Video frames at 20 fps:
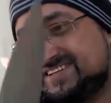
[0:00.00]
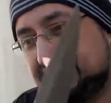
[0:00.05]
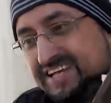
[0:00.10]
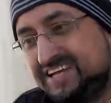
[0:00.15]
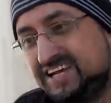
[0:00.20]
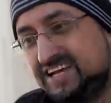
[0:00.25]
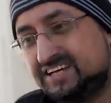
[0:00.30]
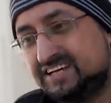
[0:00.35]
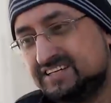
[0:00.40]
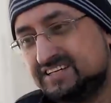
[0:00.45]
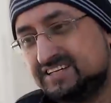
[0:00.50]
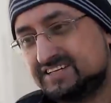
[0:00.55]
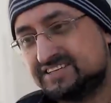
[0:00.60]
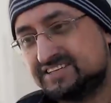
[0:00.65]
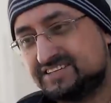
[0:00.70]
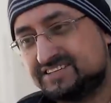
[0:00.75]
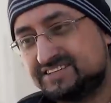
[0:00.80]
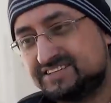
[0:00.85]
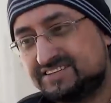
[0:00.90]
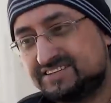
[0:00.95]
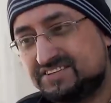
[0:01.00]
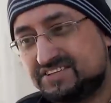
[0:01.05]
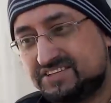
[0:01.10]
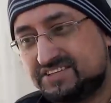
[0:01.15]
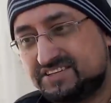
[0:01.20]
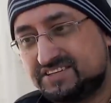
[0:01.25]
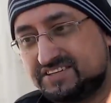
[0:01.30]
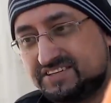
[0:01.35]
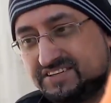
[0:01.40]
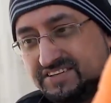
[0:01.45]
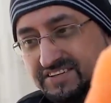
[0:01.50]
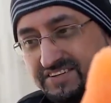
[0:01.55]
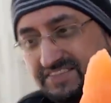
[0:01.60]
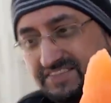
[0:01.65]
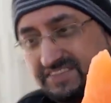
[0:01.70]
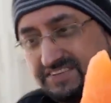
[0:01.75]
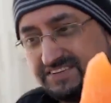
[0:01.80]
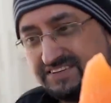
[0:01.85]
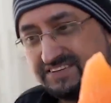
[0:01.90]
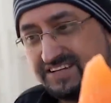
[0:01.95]
There you go.
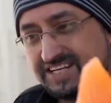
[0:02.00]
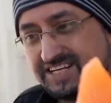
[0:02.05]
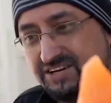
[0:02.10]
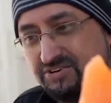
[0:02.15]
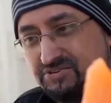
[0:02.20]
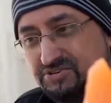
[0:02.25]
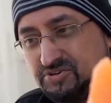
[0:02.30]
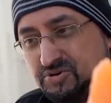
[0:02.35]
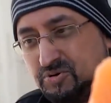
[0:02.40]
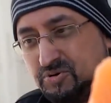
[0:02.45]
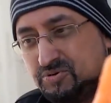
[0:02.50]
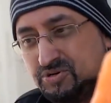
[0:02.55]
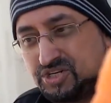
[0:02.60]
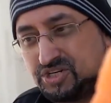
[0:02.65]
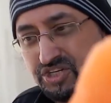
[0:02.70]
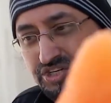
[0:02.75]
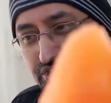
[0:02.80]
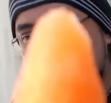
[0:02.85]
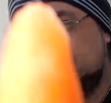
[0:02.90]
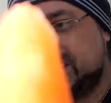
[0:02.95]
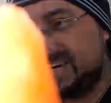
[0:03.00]
Does that look normal to you